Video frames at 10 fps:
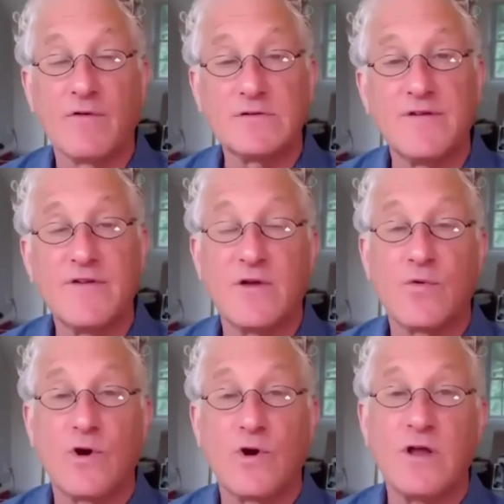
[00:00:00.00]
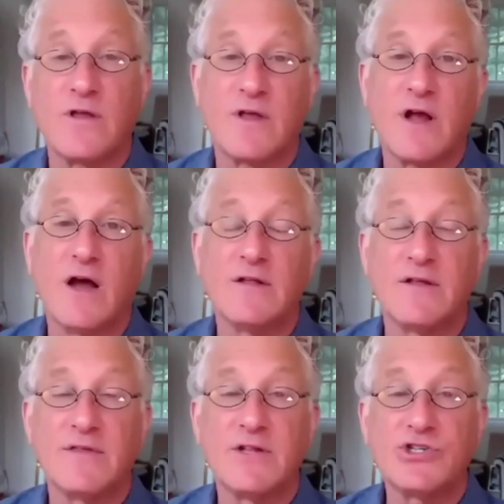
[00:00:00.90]
living and working on the
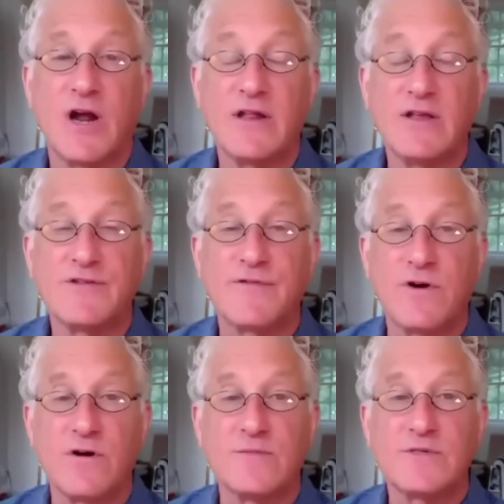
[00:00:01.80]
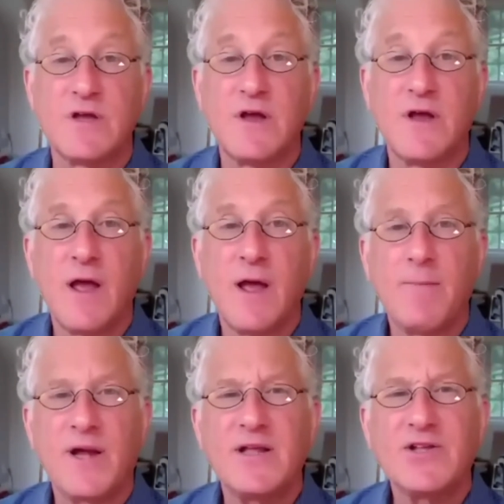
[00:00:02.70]
continent than Chinese firms.
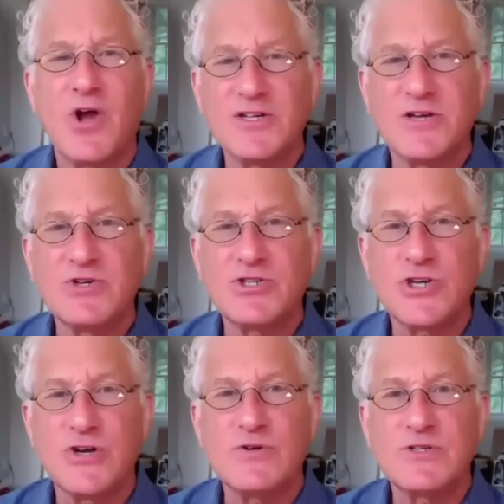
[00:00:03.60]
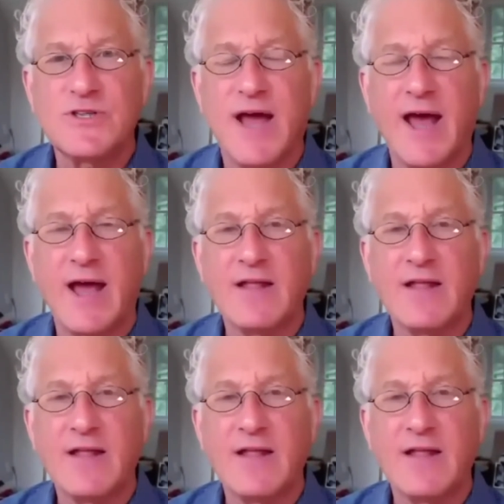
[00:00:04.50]
But it also shows that